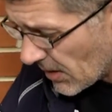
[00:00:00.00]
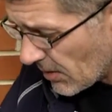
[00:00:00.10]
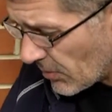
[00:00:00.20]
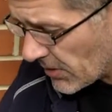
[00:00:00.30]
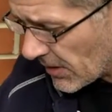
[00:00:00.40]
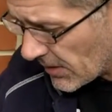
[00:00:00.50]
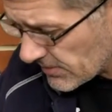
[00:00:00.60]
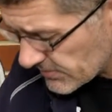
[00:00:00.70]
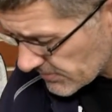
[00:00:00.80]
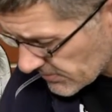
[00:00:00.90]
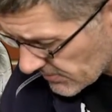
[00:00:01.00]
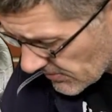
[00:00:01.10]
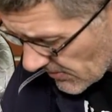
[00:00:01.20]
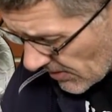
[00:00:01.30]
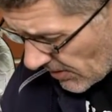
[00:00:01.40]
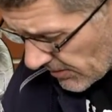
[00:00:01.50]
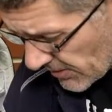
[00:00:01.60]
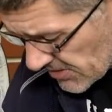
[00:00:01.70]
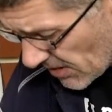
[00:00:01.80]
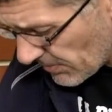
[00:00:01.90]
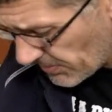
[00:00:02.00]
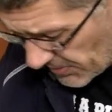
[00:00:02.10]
and whatnot. On the top